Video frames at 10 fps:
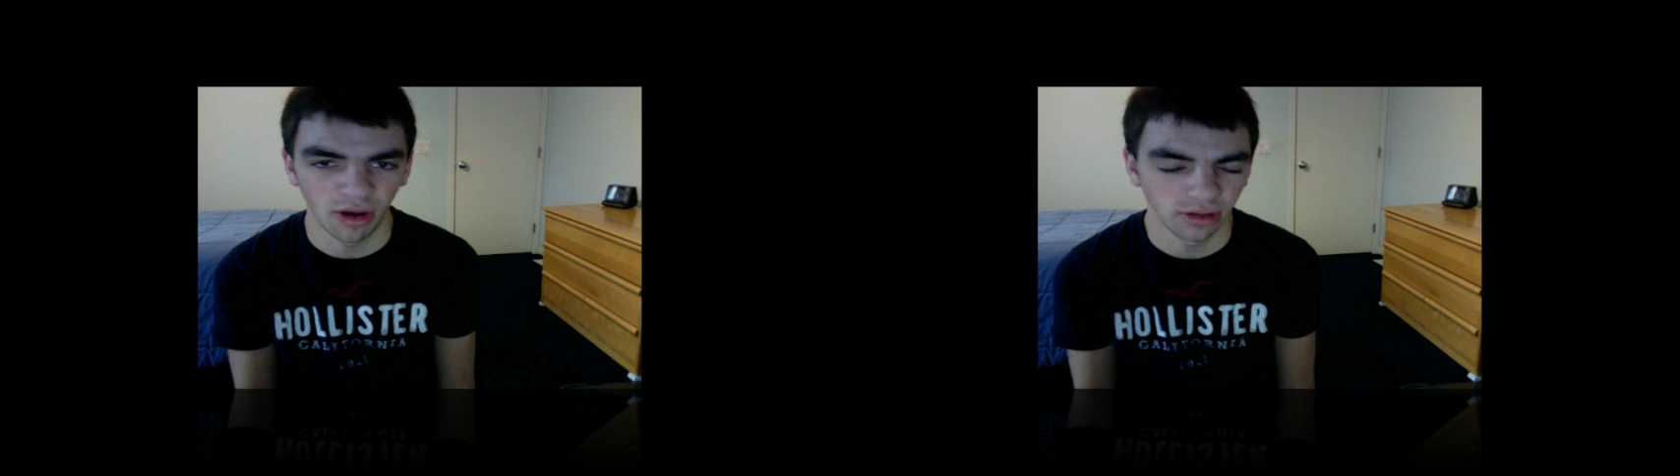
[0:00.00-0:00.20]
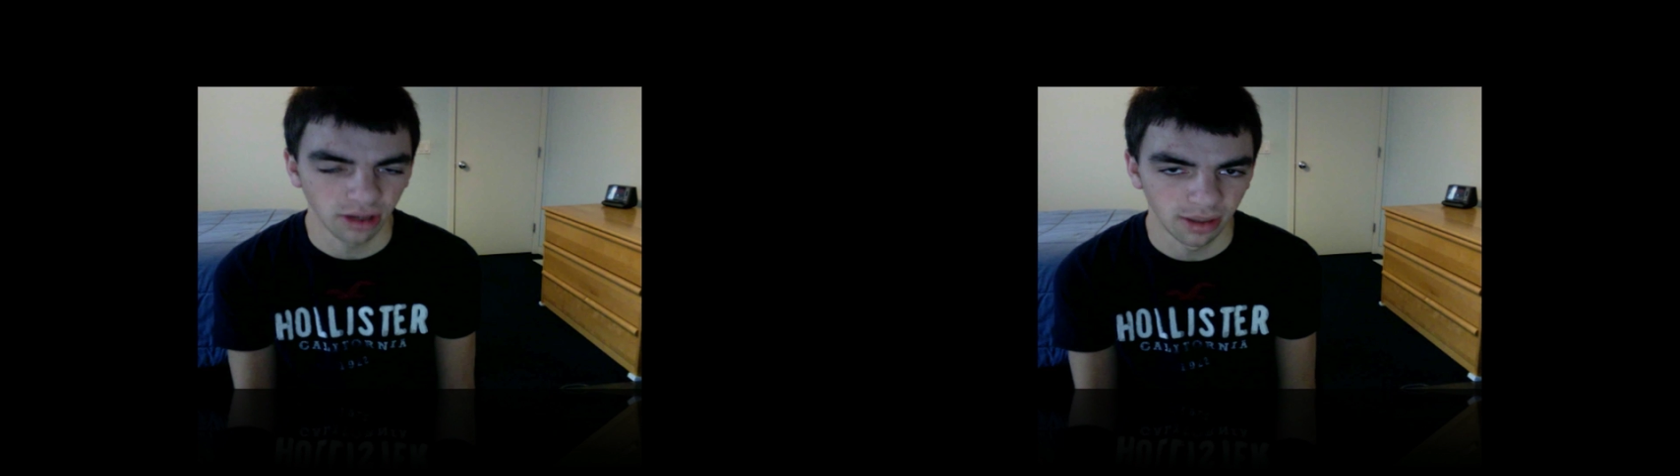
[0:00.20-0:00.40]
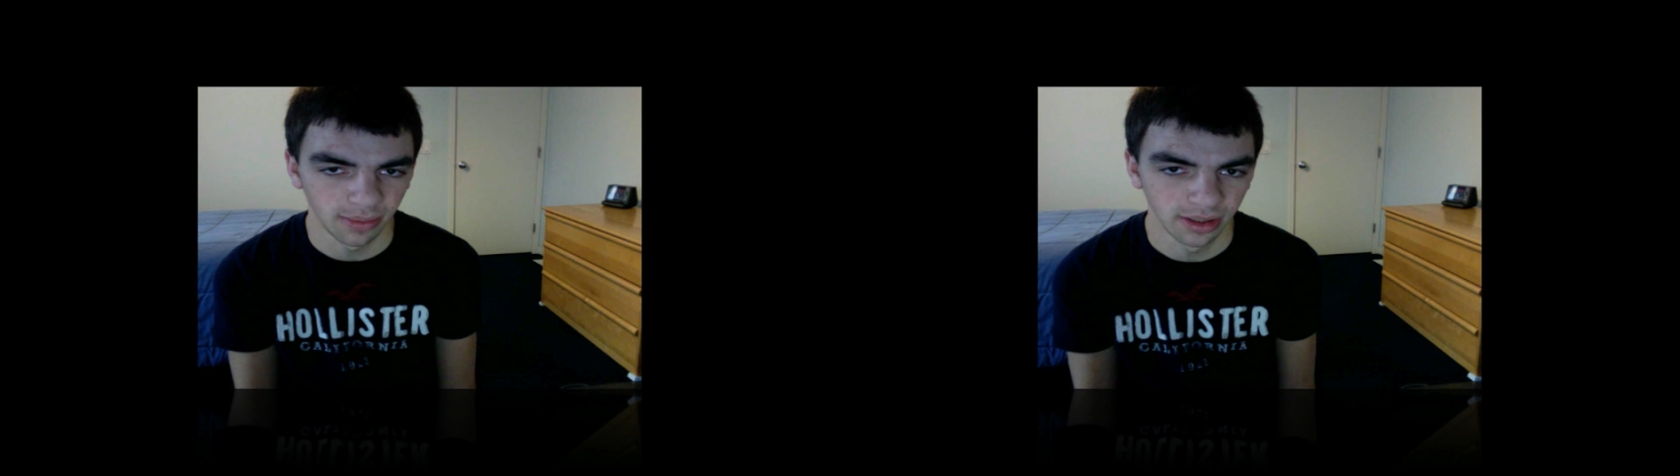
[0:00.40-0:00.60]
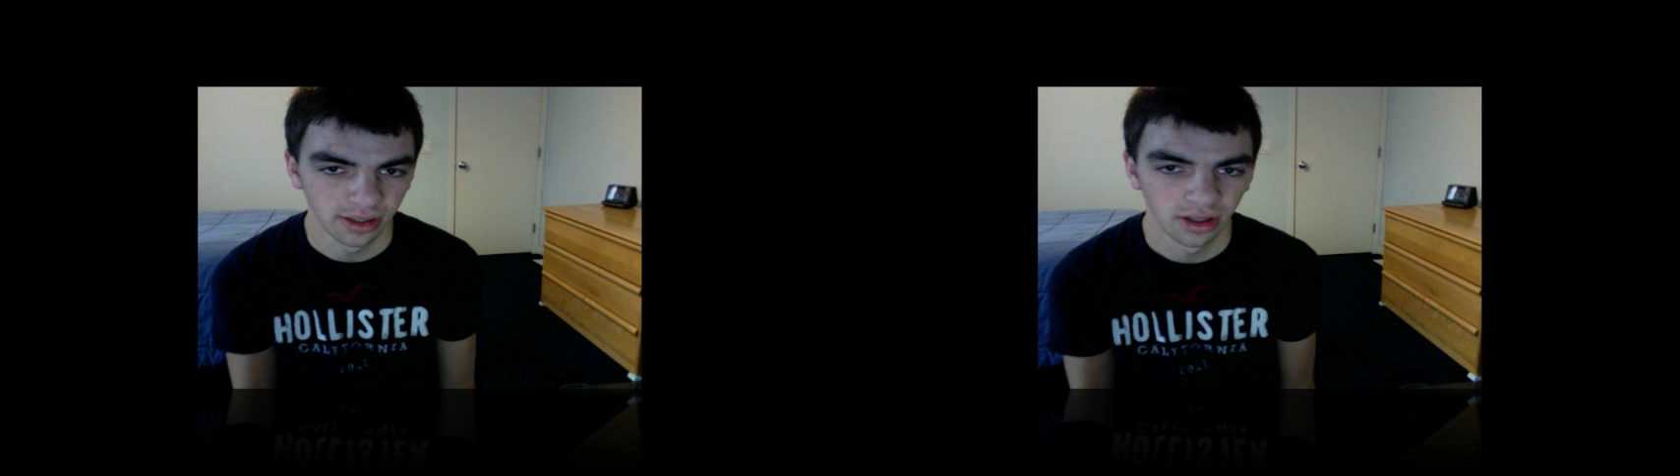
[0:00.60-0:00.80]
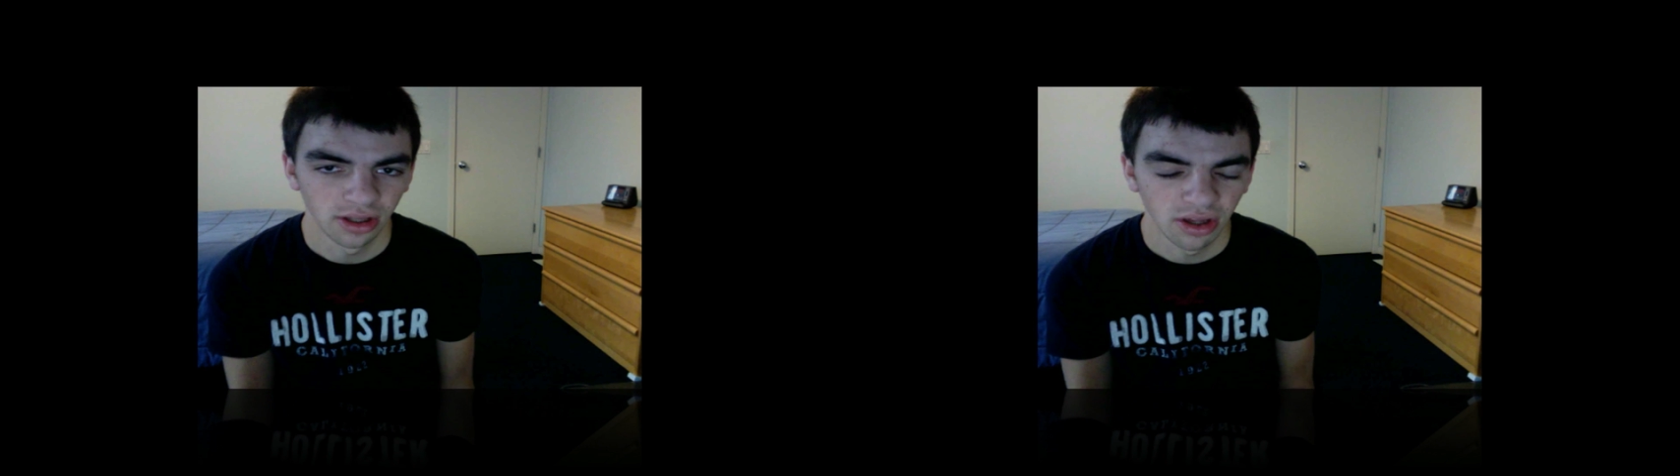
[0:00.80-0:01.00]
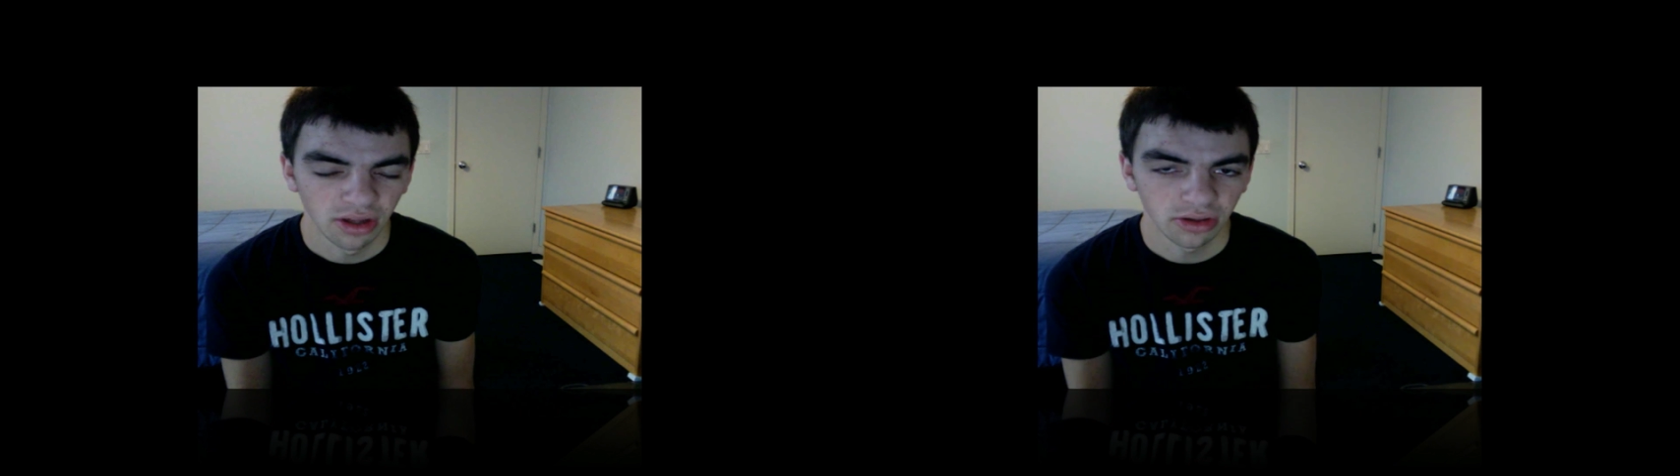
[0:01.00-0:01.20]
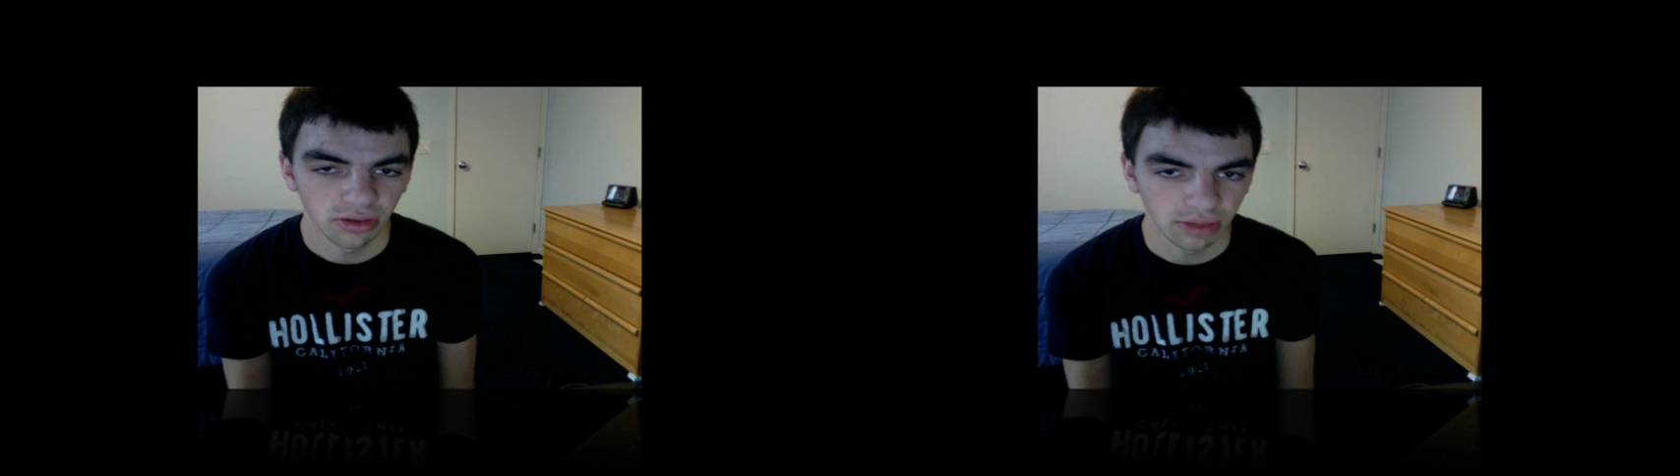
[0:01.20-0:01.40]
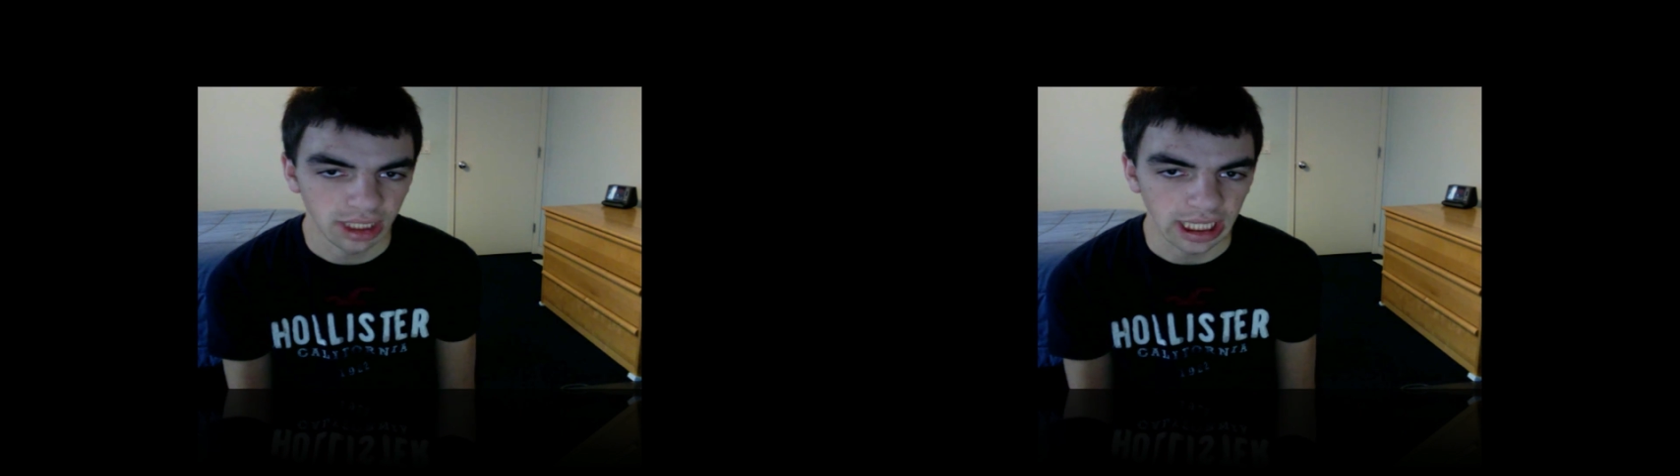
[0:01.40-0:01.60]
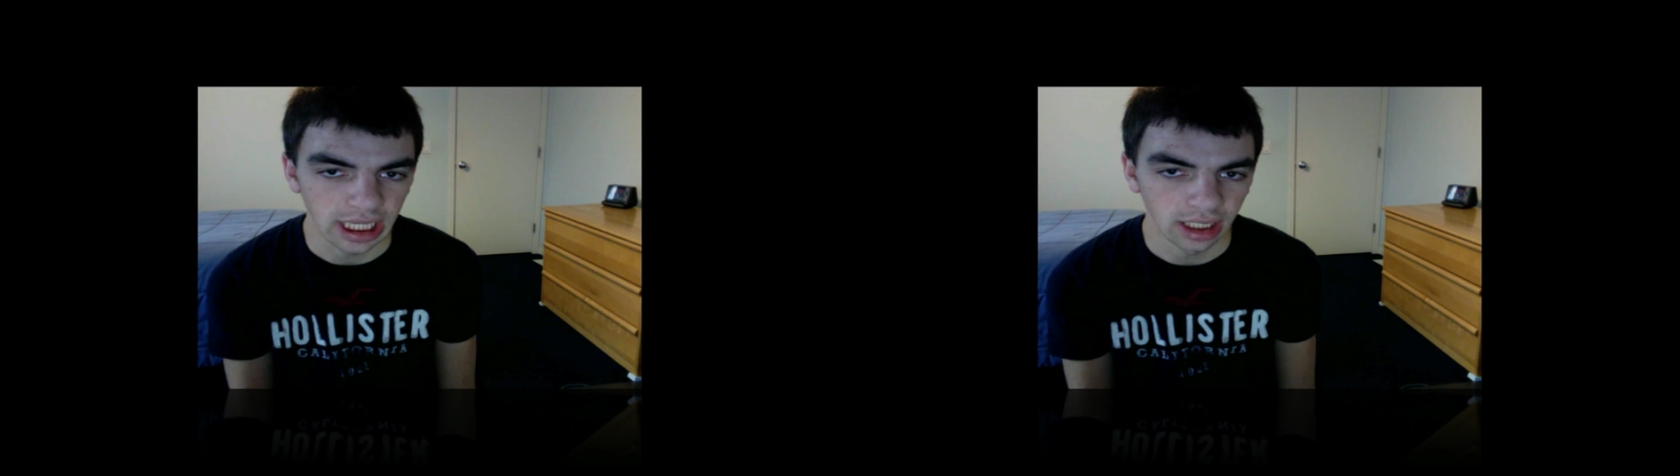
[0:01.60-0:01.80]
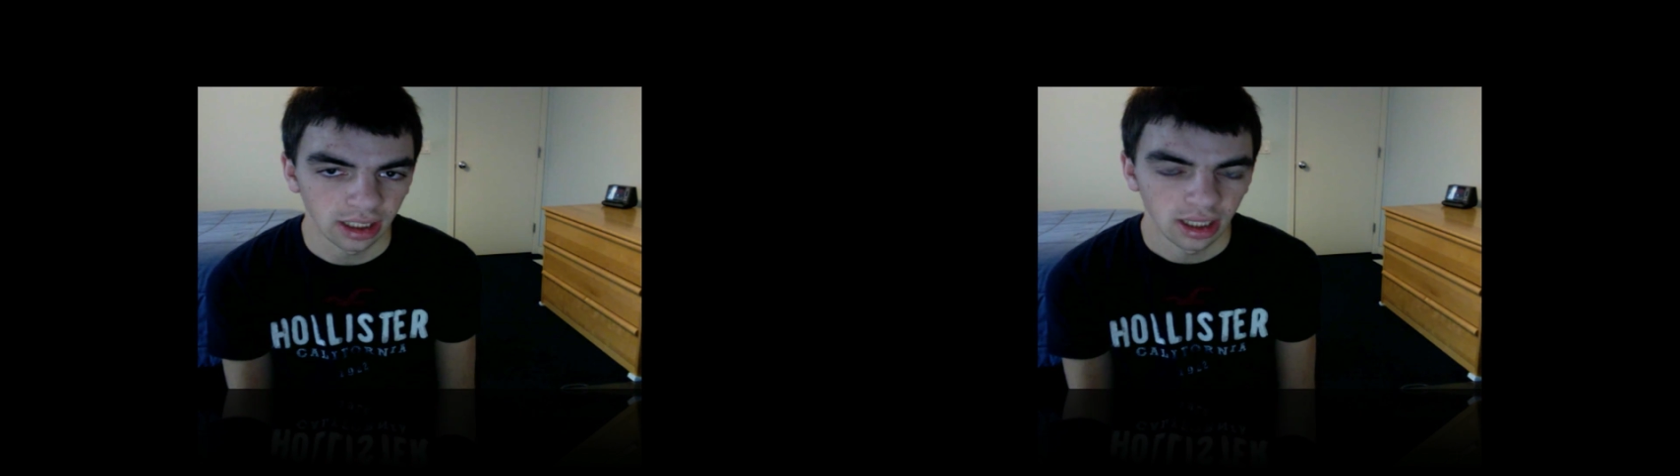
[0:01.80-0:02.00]
come to
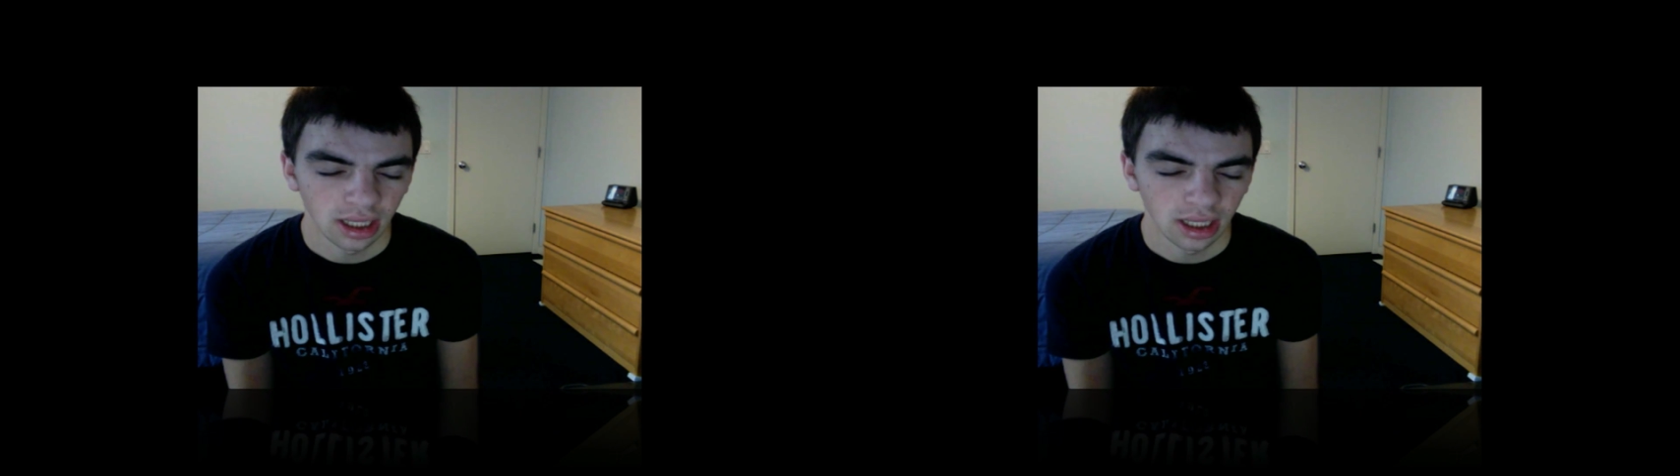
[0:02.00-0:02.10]
the